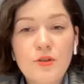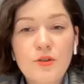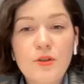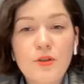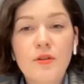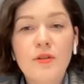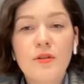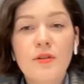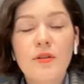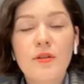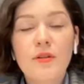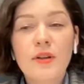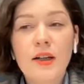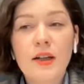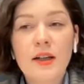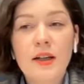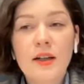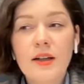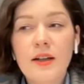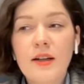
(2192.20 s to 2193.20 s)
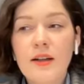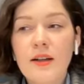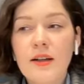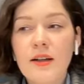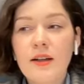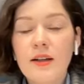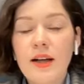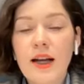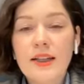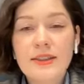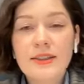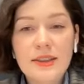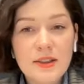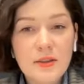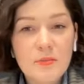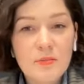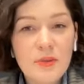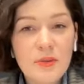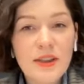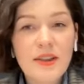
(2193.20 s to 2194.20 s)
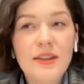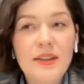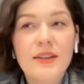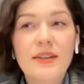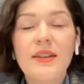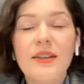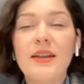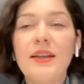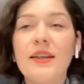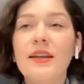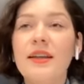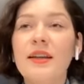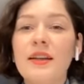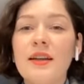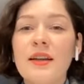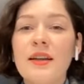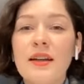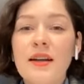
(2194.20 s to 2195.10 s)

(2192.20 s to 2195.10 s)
so accessibility,